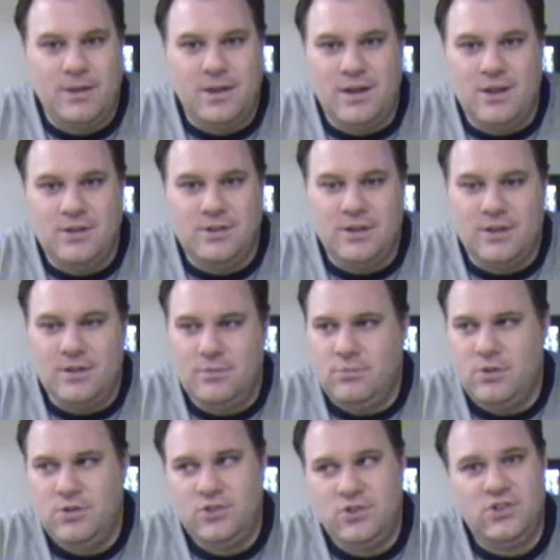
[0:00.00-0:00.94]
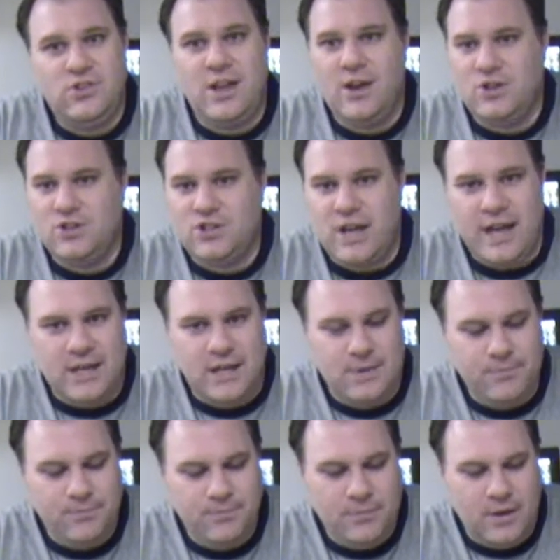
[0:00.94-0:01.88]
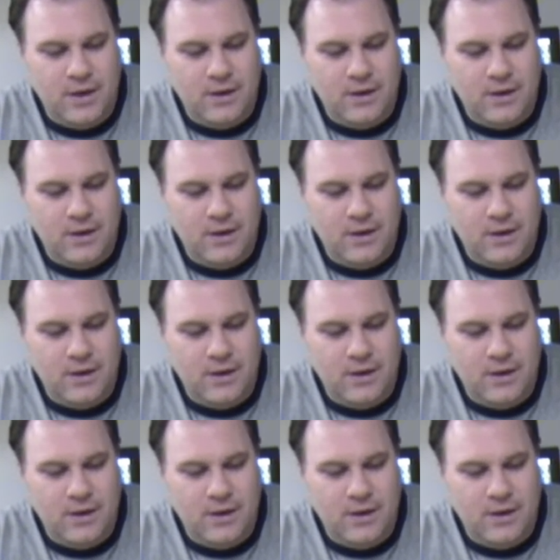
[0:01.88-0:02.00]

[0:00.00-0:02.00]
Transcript: It's not too hard to take a peg down on them